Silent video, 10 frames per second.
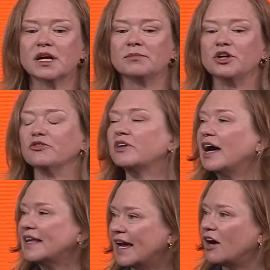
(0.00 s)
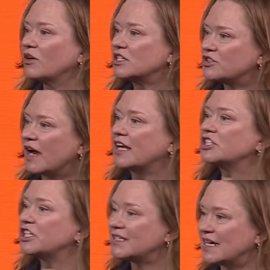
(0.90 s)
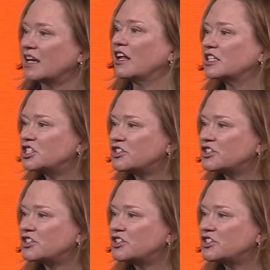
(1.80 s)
But you've got now a strategy, a technology